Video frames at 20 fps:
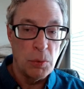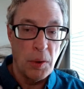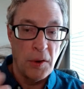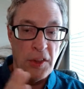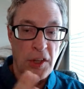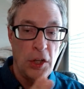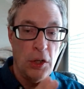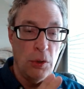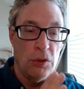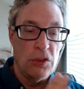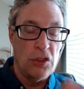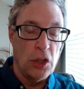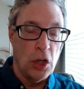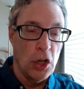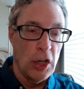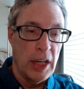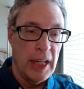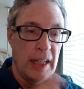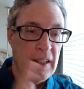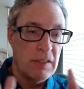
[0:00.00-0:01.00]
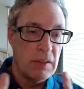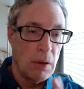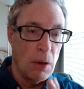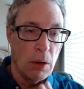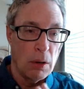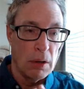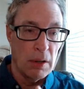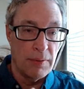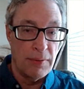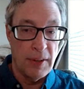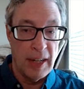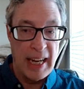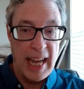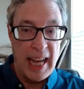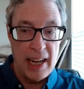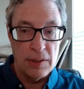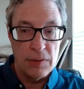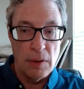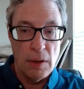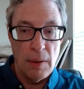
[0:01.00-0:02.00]
whether you use earnings or free
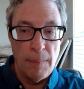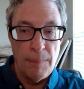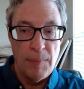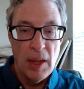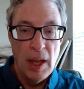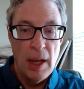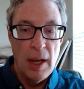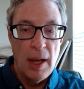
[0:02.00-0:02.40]
cash flow.